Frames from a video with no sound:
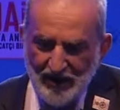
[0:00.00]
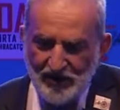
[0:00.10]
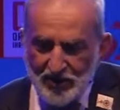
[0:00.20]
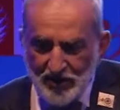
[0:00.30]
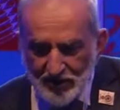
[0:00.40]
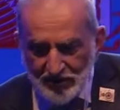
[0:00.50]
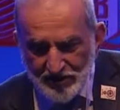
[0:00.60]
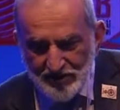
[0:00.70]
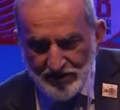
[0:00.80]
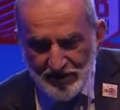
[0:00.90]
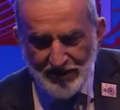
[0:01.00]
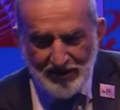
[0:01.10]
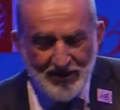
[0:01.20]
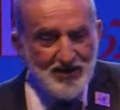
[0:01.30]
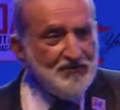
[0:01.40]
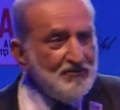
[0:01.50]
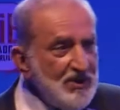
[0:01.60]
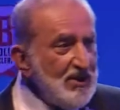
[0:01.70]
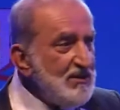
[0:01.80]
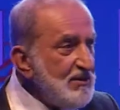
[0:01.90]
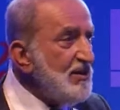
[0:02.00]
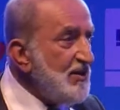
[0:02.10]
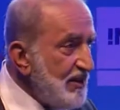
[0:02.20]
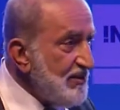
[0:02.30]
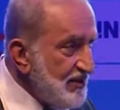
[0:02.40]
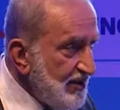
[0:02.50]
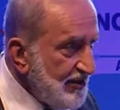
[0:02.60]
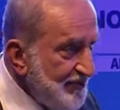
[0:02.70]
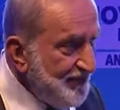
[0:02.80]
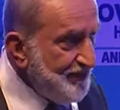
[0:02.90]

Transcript: I think that I have made a case here.